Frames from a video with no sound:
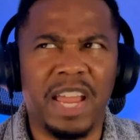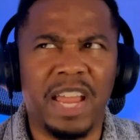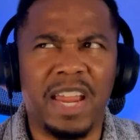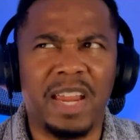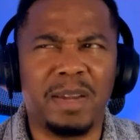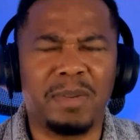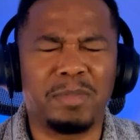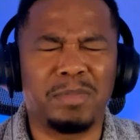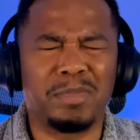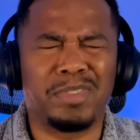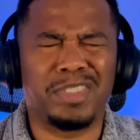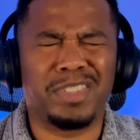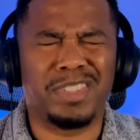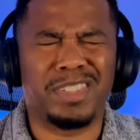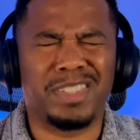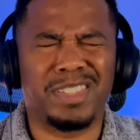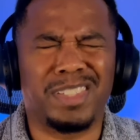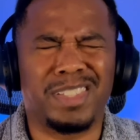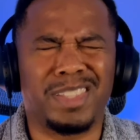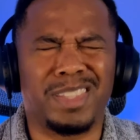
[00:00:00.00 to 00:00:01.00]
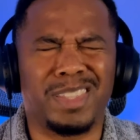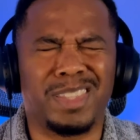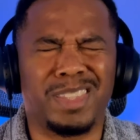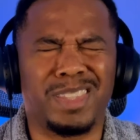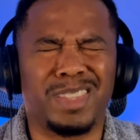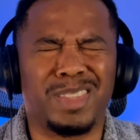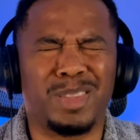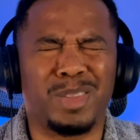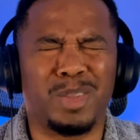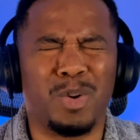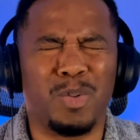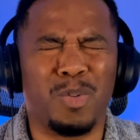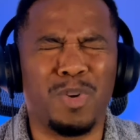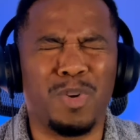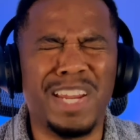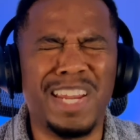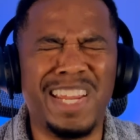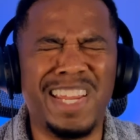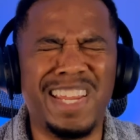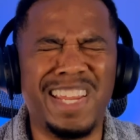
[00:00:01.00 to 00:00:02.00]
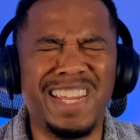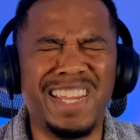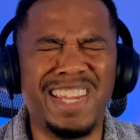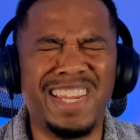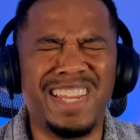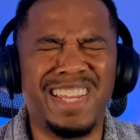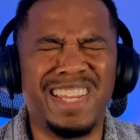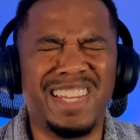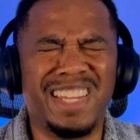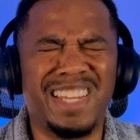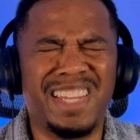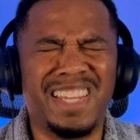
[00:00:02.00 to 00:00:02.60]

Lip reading: Games 3